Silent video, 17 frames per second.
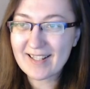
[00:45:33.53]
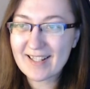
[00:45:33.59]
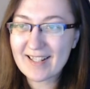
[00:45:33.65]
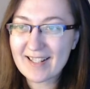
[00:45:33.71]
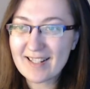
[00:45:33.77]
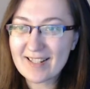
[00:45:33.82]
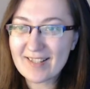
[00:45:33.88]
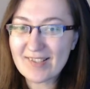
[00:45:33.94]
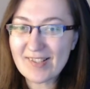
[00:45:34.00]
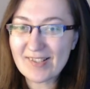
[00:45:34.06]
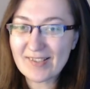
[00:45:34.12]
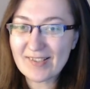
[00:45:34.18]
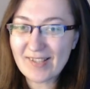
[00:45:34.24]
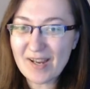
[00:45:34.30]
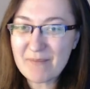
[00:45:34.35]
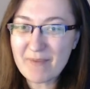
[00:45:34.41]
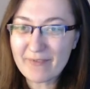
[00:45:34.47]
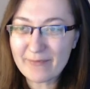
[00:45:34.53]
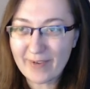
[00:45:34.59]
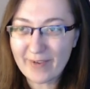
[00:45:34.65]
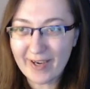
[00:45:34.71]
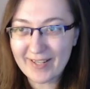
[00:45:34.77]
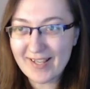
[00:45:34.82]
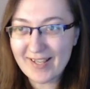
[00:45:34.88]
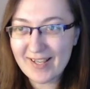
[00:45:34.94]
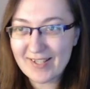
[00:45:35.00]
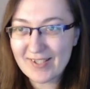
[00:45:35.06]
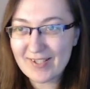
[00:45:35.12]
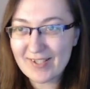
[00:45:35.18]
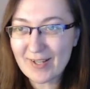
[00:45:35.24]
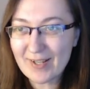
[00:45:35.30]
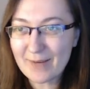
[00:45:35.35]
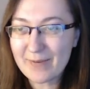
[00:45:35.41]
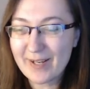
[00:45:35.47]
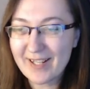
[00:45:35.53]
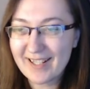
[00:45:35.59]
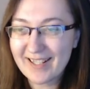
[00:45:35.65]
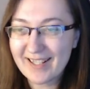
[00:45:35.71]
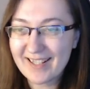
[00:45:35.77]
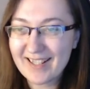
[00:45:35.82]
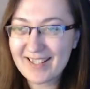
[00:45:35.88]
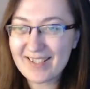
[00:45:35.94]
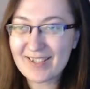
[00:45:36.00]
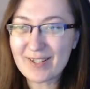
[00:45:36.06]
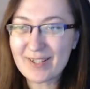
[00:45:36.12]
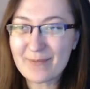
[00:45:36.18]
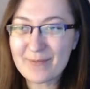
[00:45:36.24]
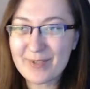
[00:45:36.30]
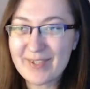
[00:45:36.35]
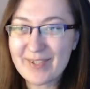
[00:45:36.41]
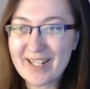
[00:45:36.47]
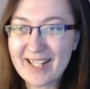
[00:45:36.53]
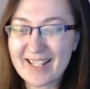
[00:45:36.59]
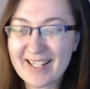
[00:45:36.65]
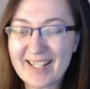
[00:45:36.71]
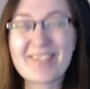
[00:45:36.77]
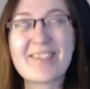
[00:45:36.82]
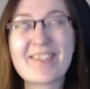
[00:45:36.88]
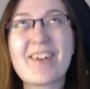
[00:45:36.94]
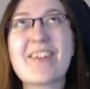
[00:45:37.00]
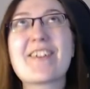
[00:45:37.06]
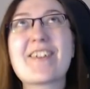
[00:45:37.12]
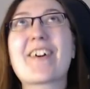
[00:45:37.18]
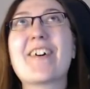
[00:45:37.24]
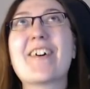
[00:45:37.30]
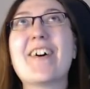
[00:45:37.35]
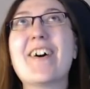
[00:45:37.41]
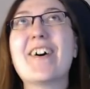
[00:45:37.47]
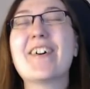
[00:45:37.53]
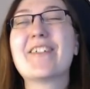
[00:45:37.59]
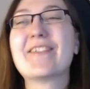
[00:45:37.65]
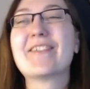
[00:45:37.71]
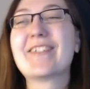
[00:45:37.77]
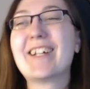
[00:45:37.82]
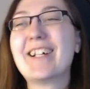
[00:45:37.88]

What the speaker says: This is team effort. Stop doing this on your own.